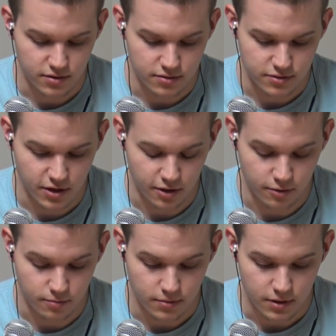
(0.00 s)

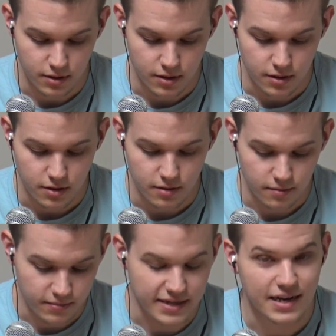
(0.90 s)
So
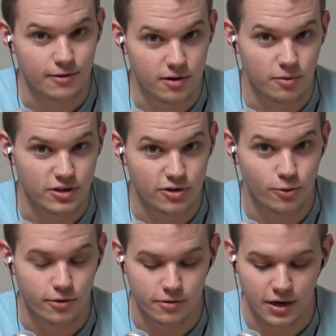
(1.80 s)
that's kind of where
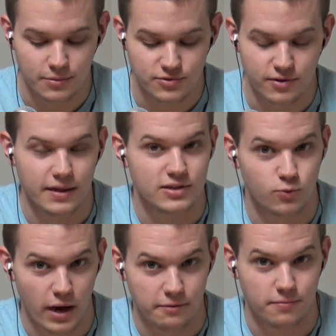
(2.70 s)
multi-core comes from. That's
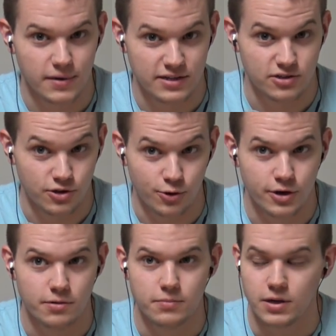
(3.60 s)
why it's good.